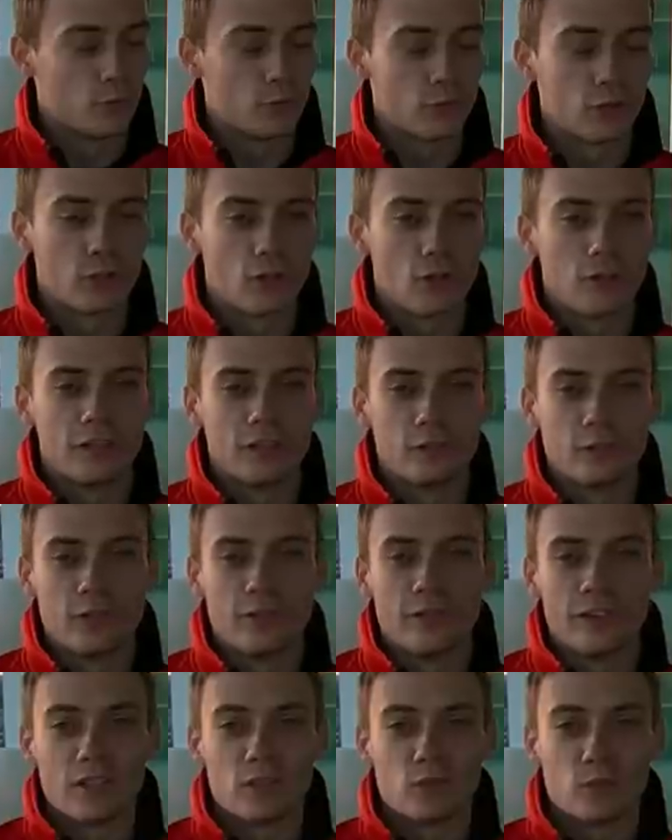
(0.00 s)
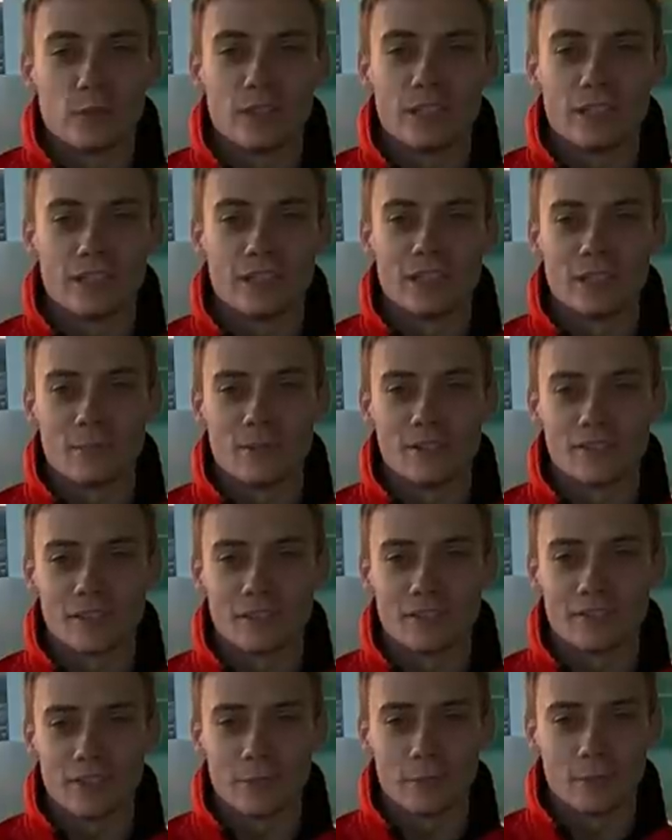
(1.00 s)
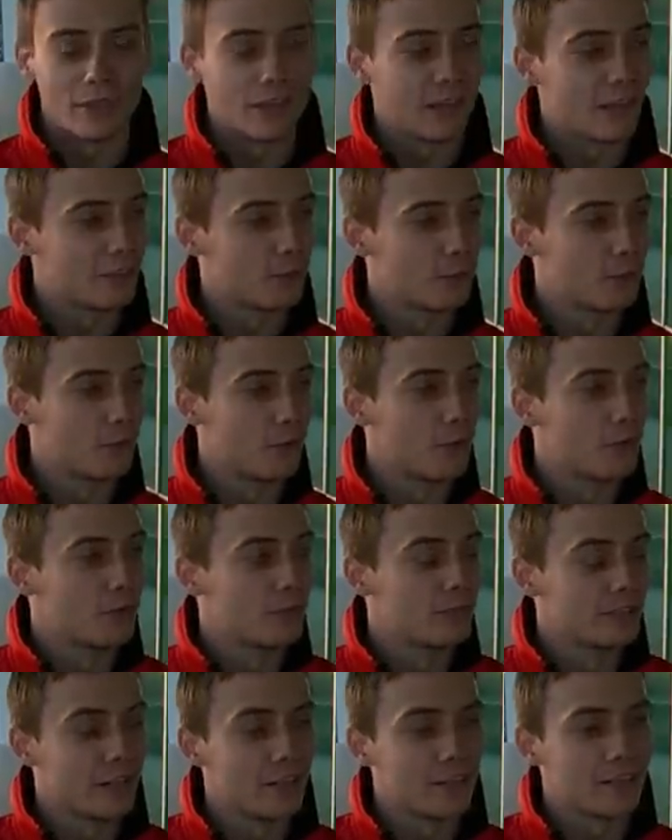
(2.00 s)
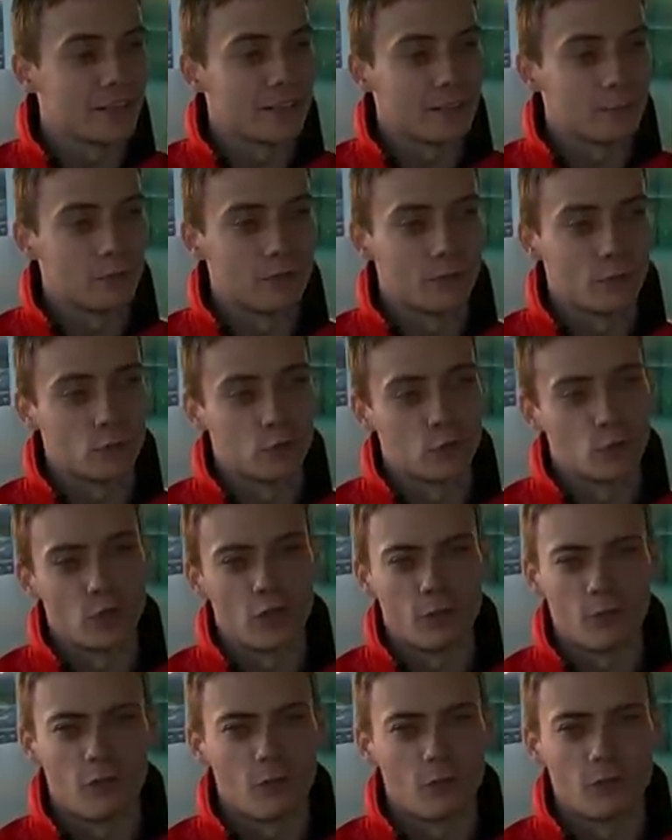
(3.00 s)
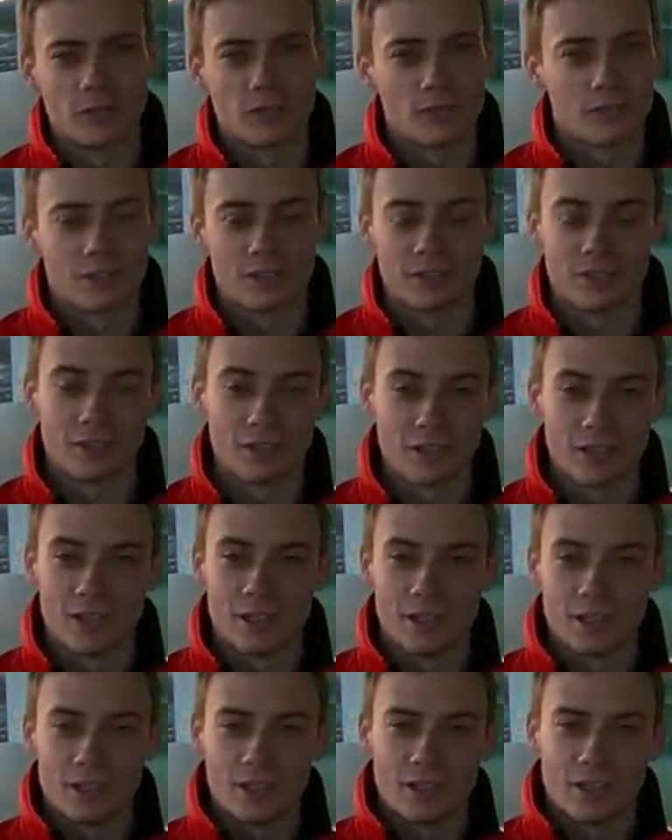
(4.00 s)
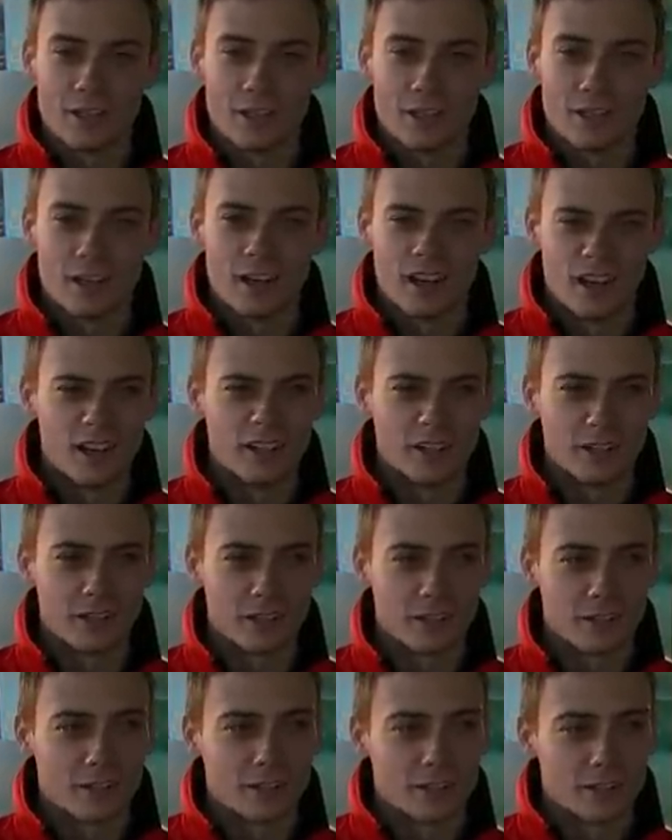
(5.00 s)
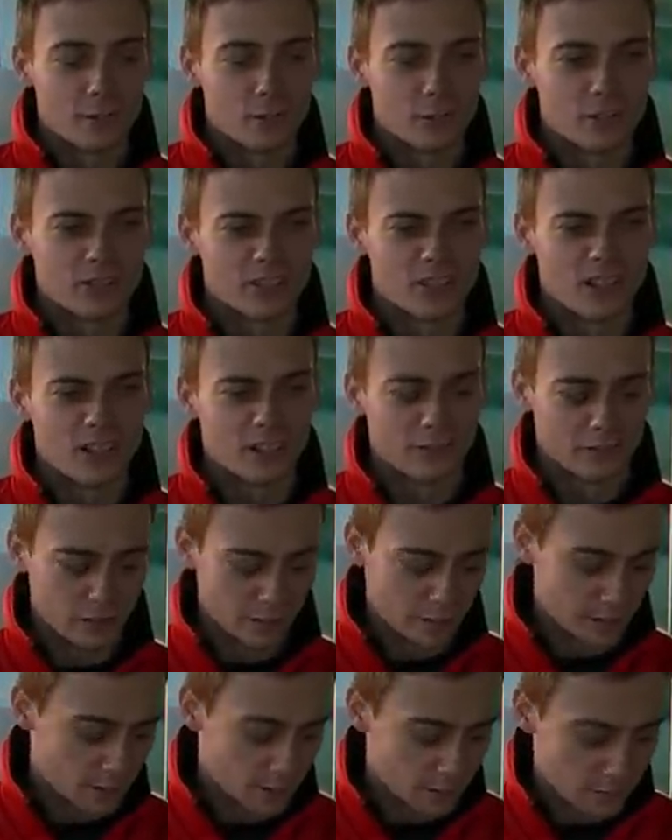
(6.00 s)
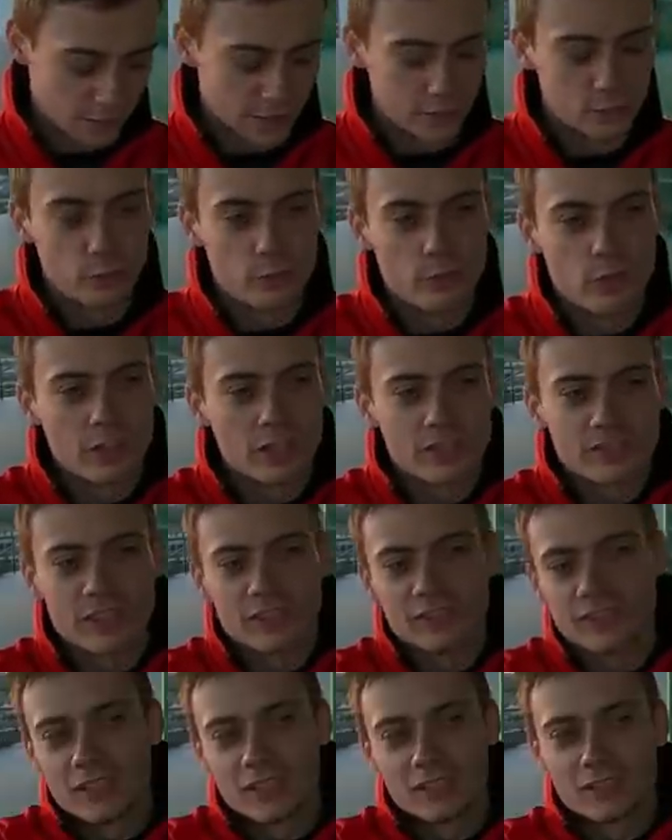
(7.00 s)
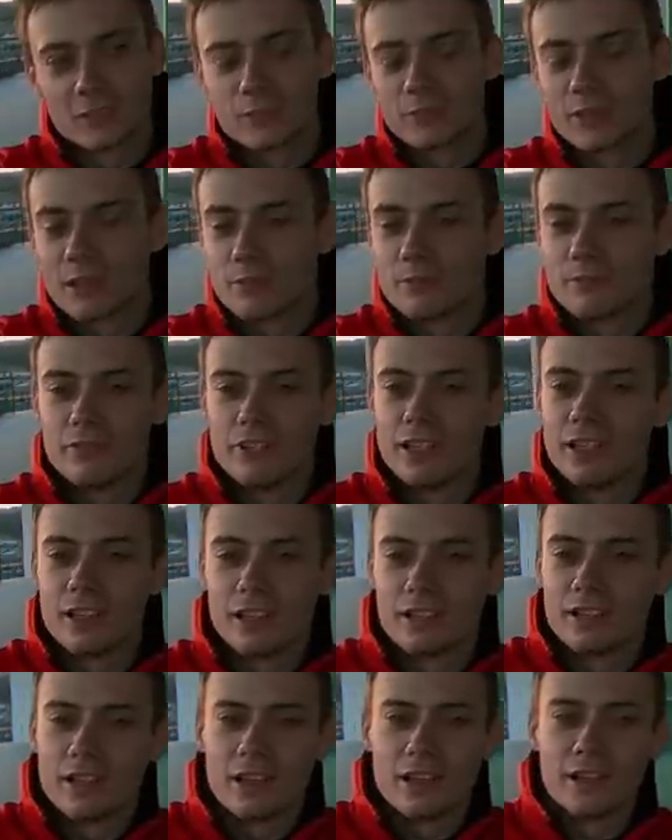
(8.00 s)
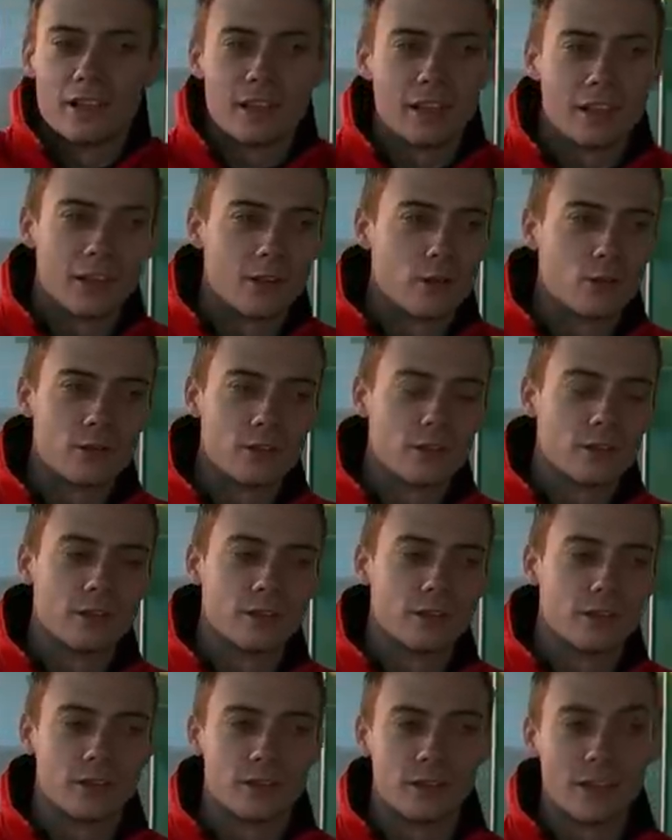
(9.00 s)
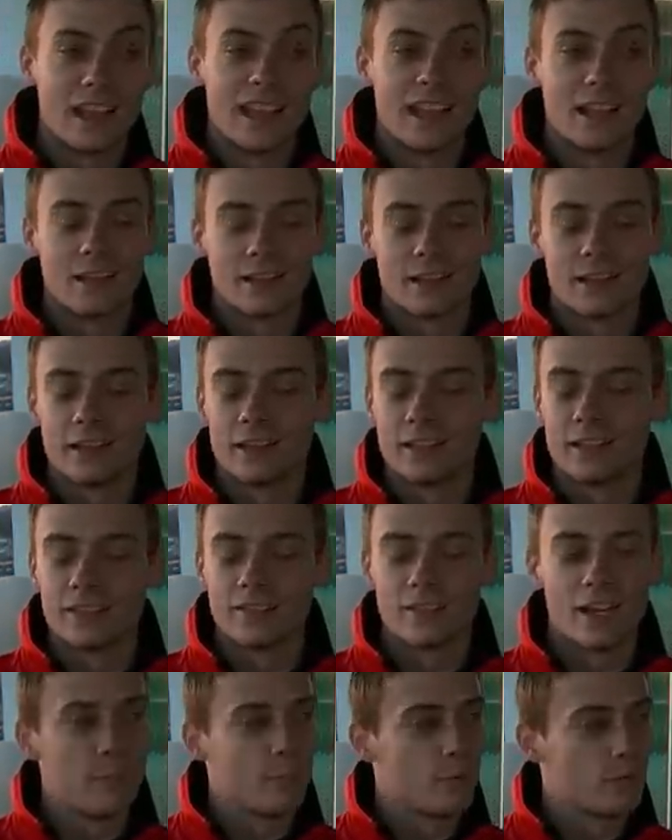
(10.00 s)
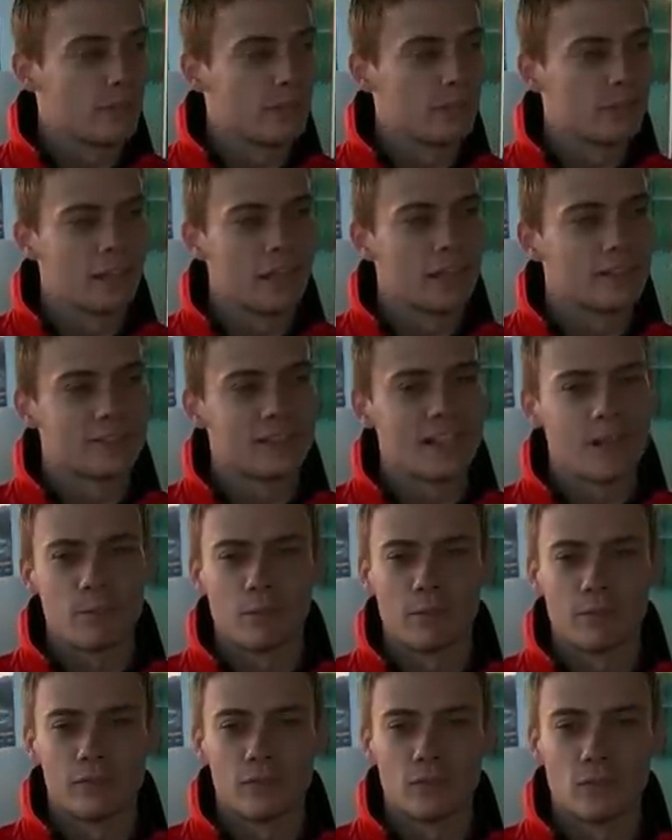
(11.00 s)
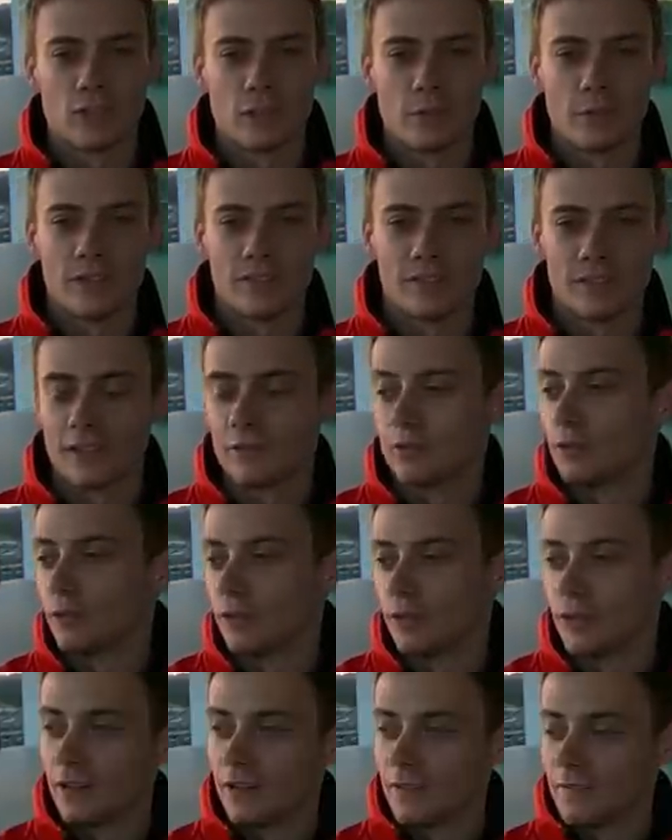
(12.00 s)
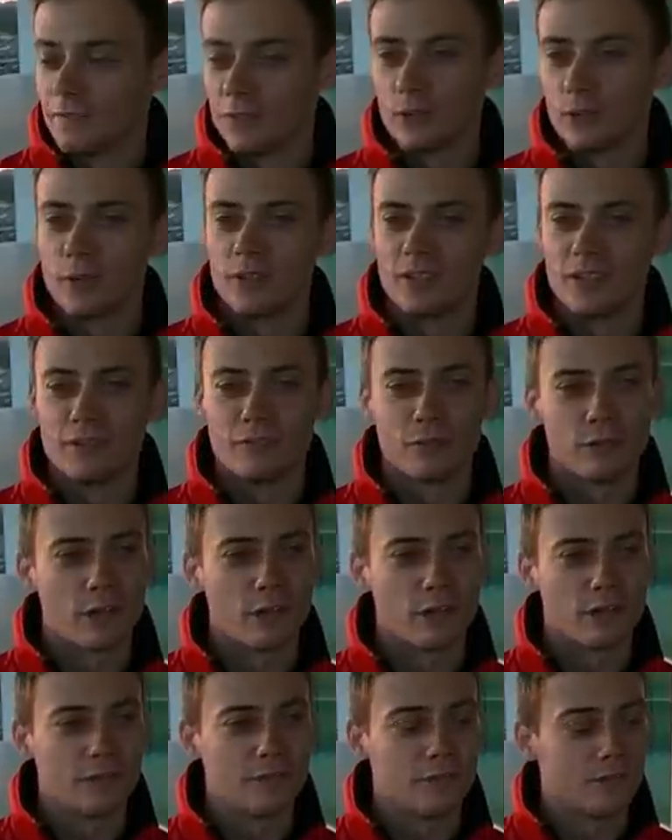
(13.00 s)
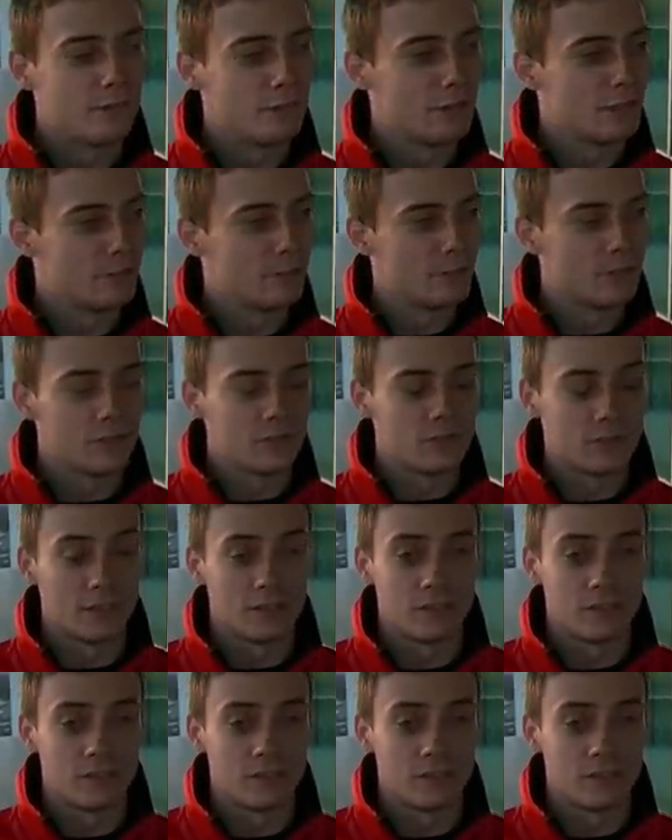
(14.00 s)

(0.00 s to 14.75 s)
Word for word: I wouldn't call it revenge winning E L M S. I think we had our yeah. other target, but for sure Le Mans was uh, hard. It was hard, yeah. It was hard, very hard. And to be honest, I still sometimes think at night like, how the hell can this happen in the last lap of such a race after twenty-three hours and fifty-eight minutes.